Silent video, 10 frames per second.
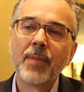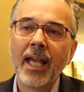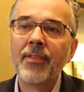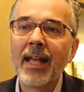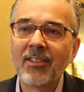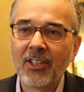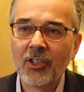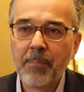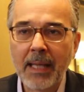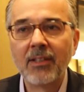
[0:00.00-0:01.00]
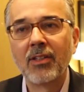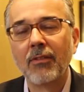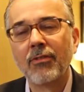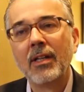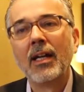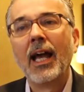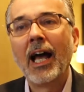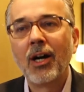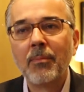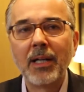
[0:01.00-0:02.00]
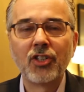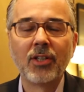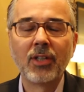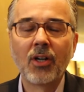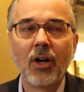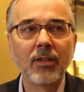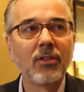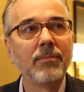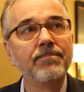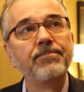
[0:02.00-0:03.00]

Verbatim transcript: And that's expensive. How much does it cost?